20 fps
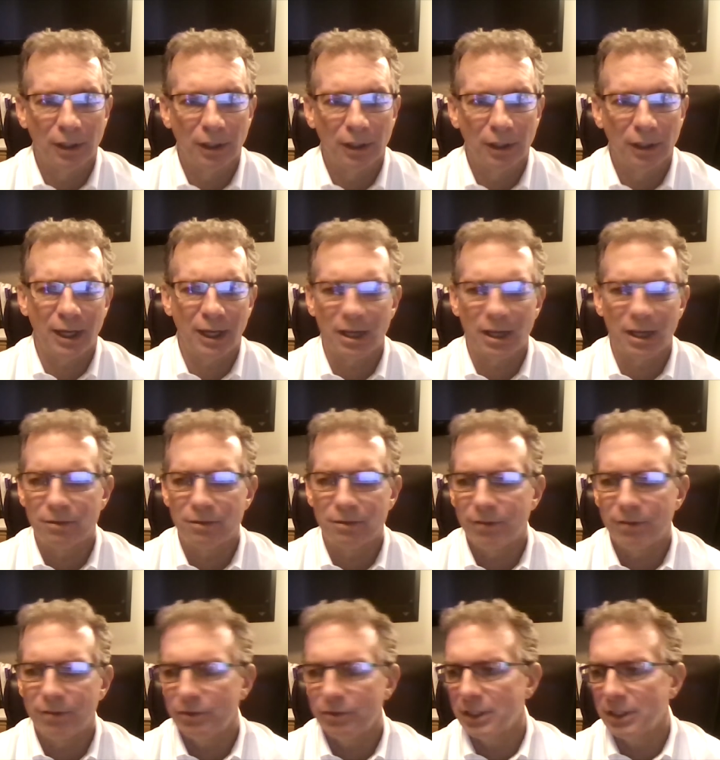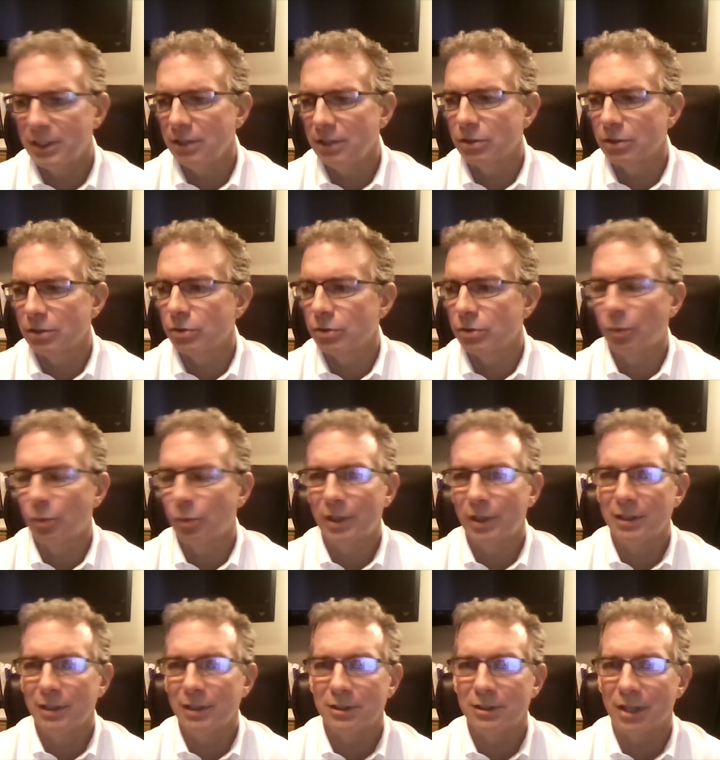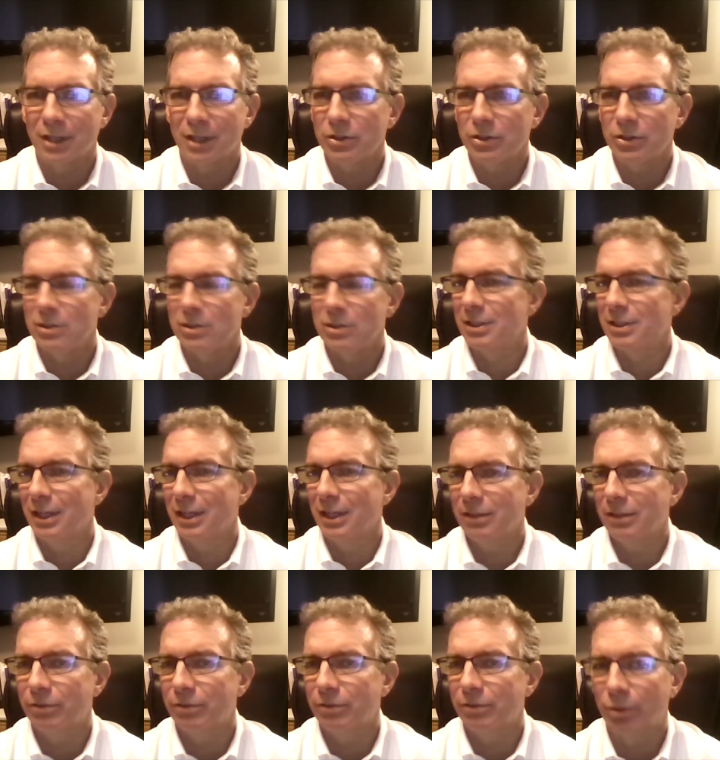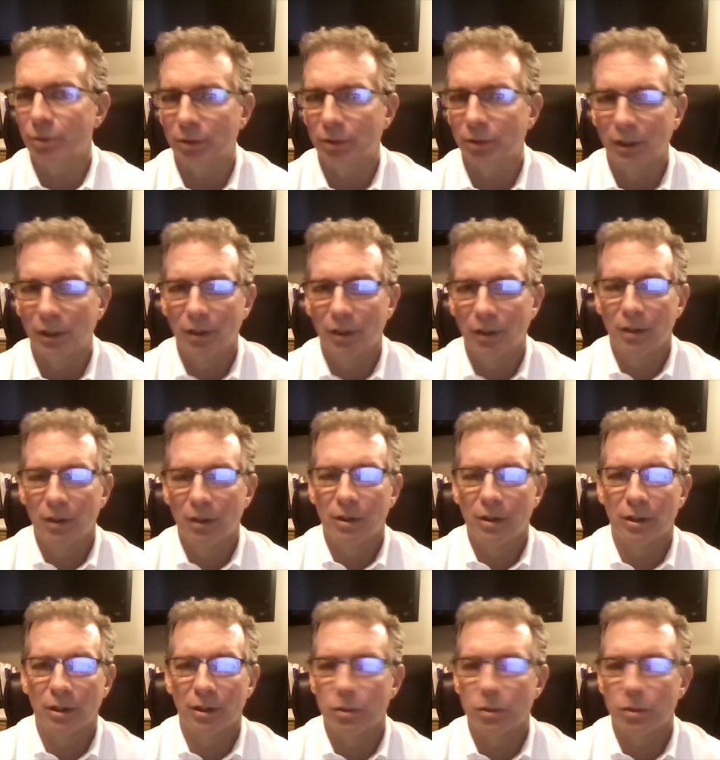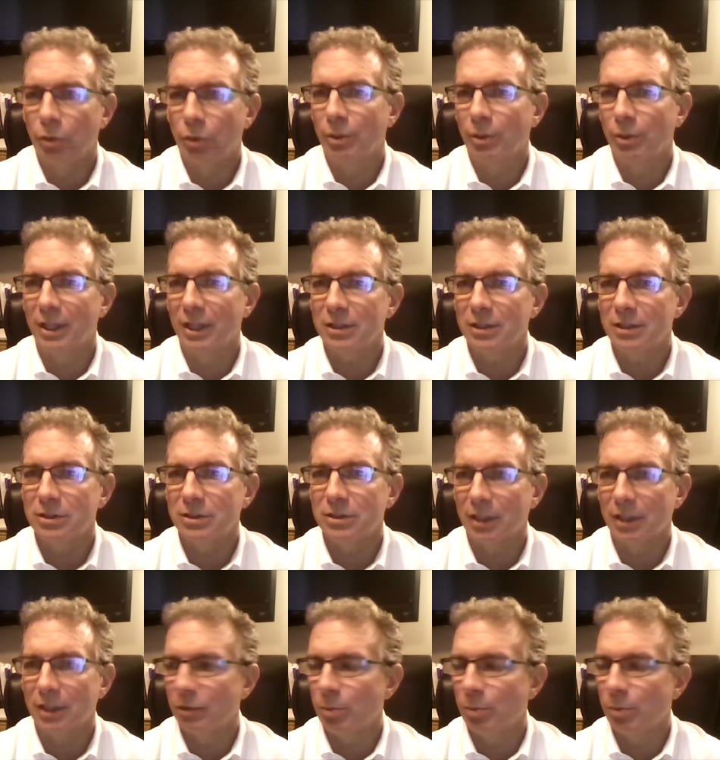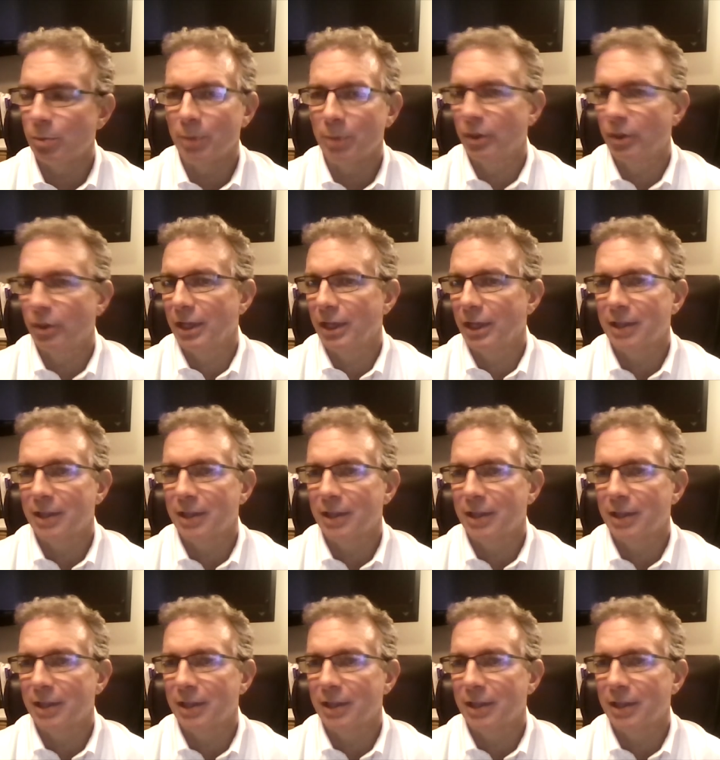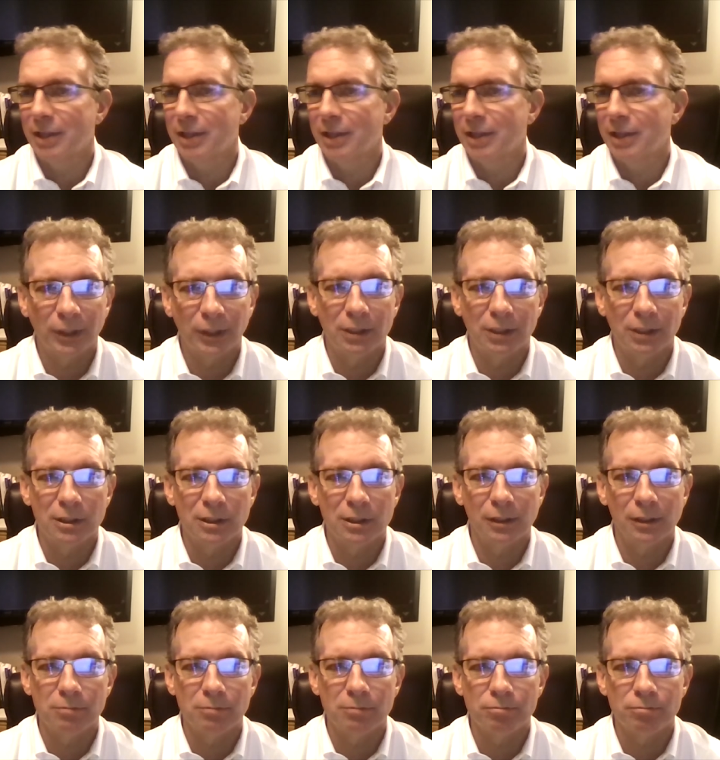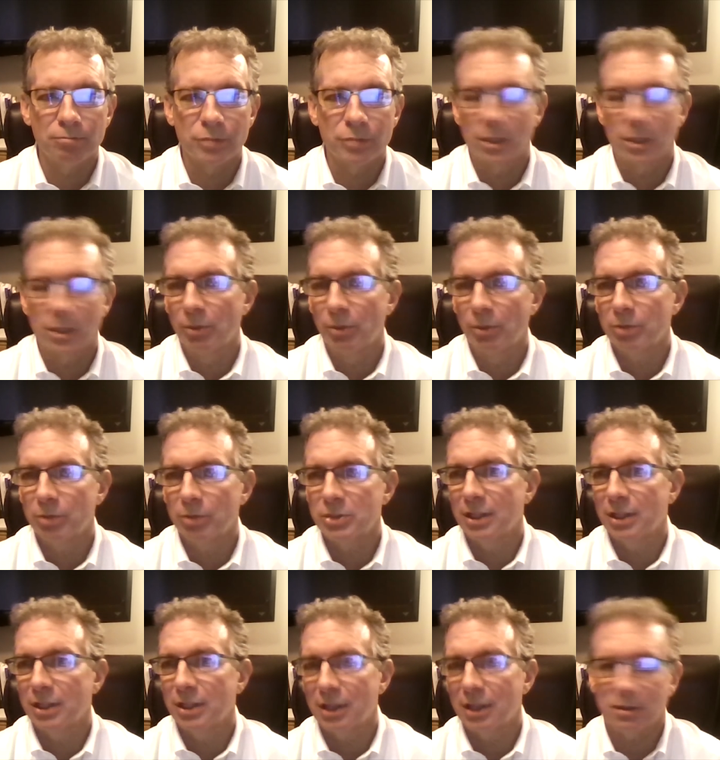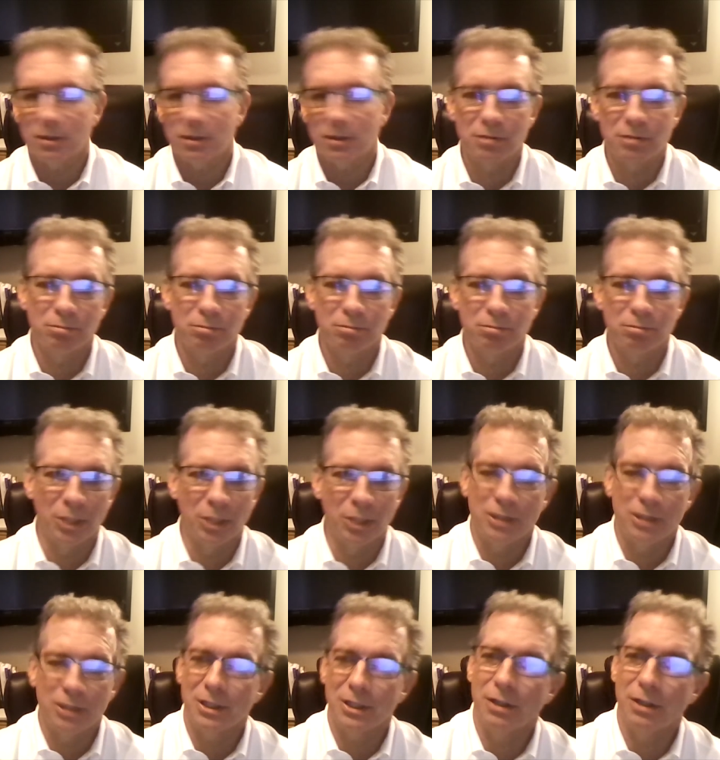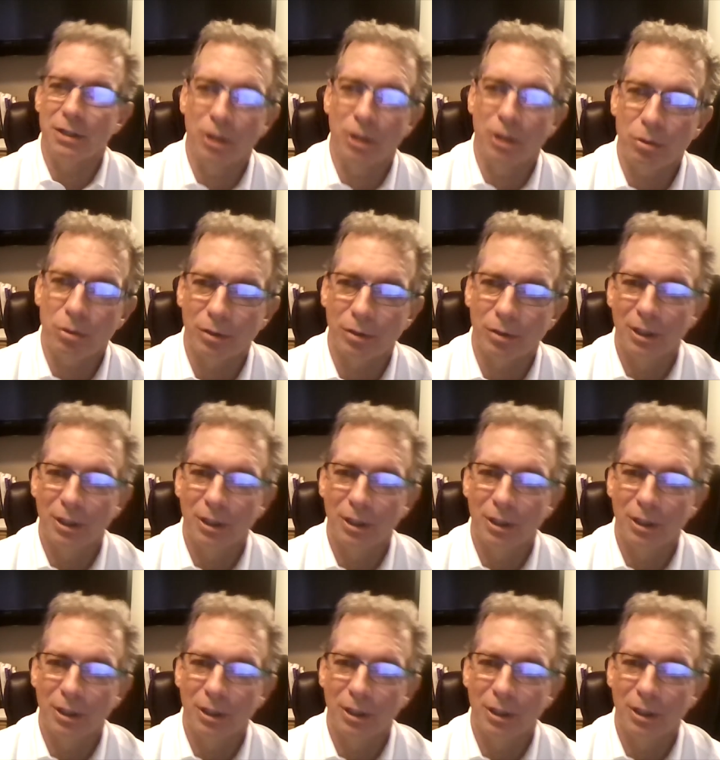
I had 15 to 20 sessions a day for 2 or 3 days, sitting with people that had capital, and some of them say yes, many say no.